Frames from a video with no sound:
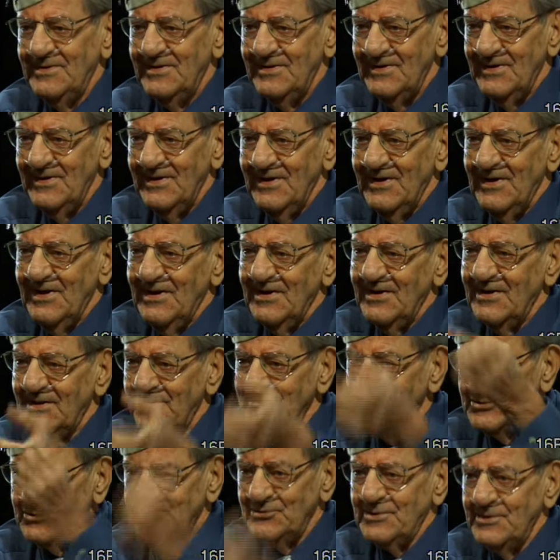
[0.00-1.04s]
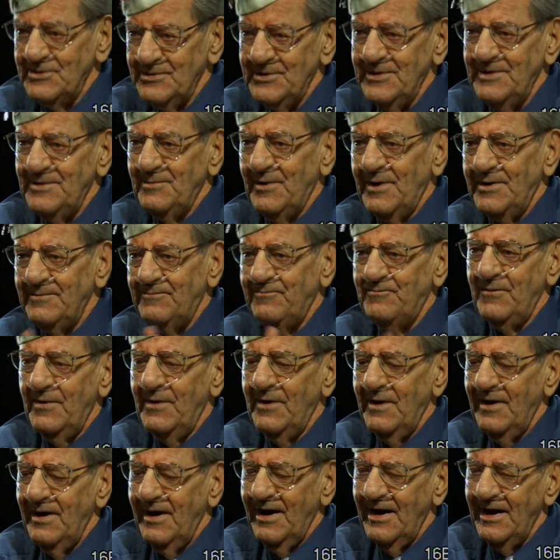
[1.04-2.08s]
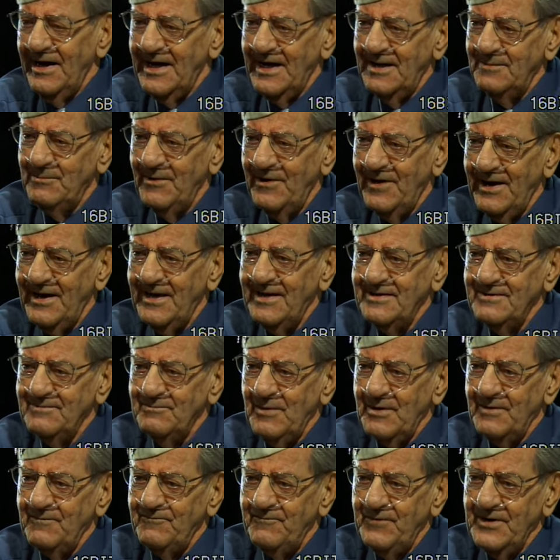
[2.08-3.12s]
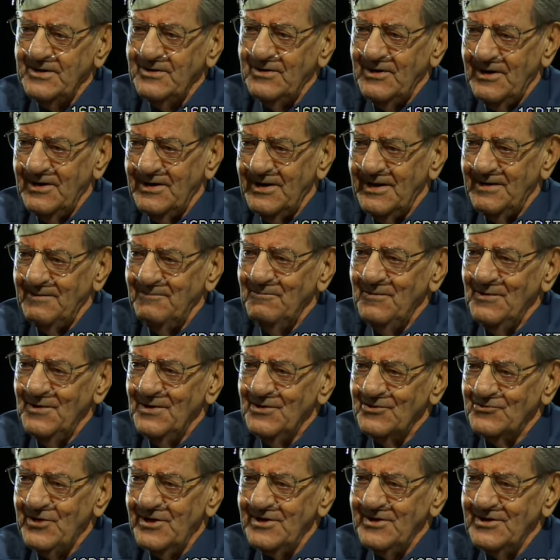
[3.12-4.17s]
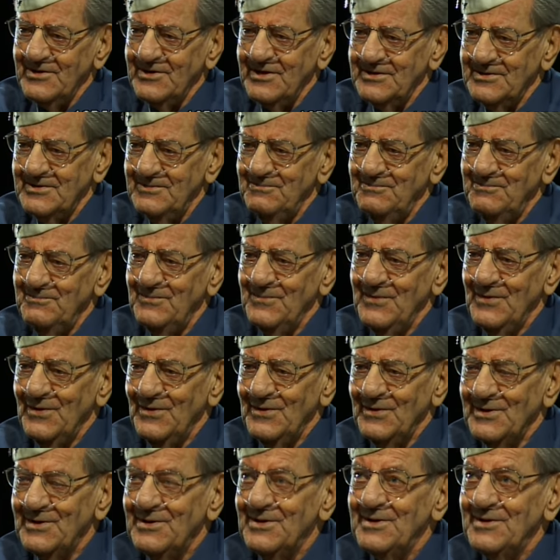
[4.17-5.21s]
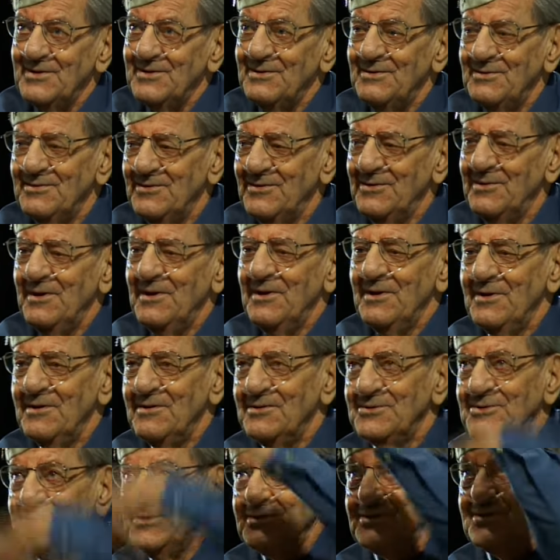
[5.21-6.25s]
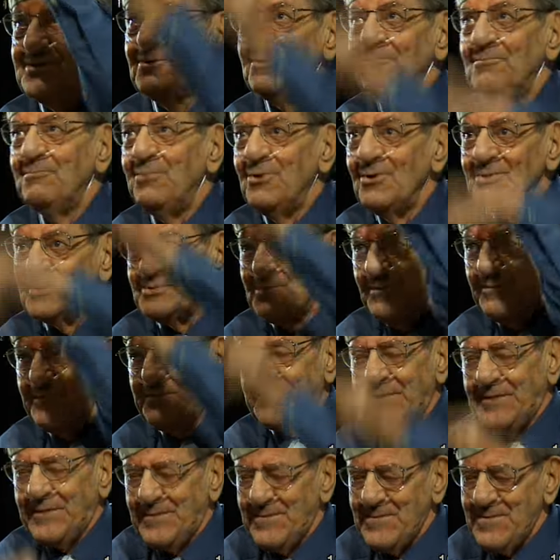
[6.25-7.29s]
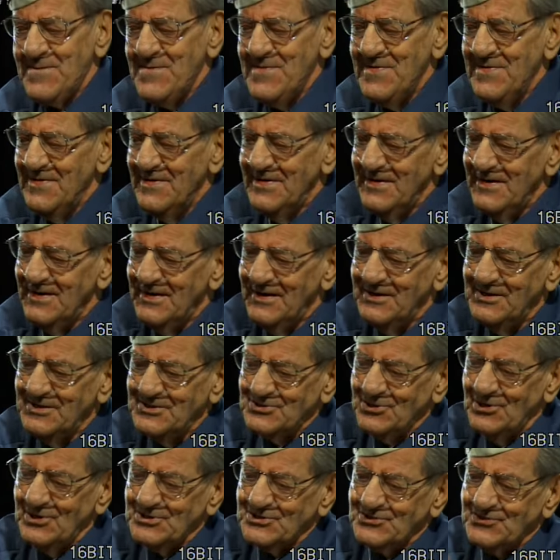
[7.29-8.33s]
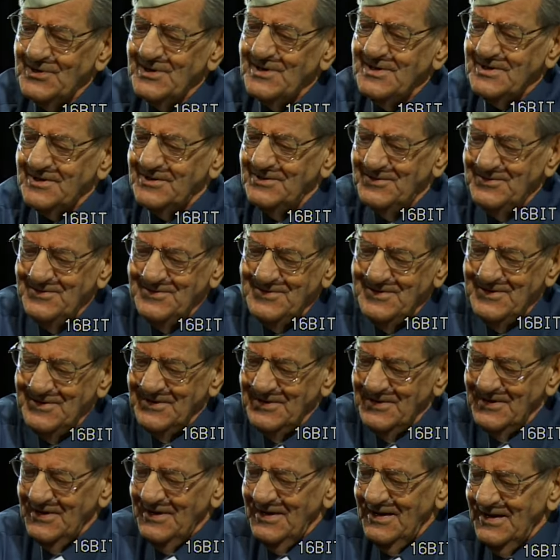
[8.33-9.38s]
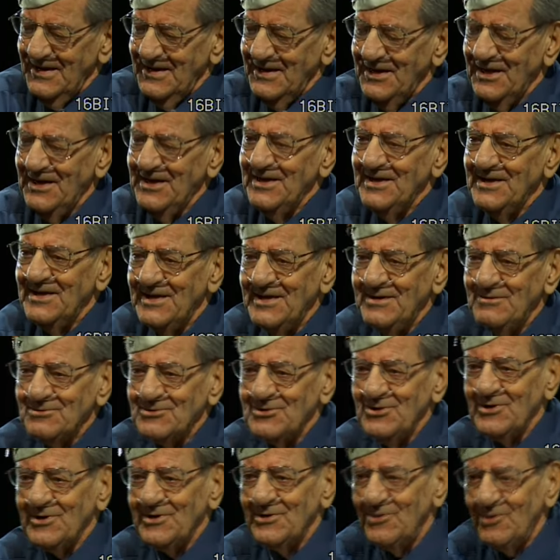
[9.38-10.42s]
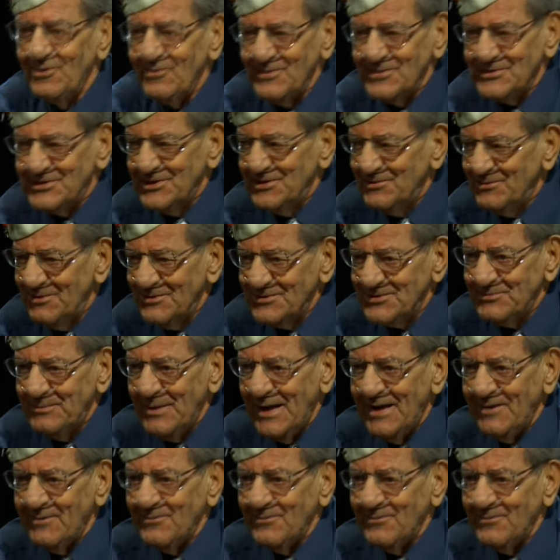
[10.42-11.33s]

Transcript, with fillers: And as soon as I did, I, I had my hand and my finger on that trigger yet. And just all bullets were, and it's Australian. He was looking over to see what's the matter with me.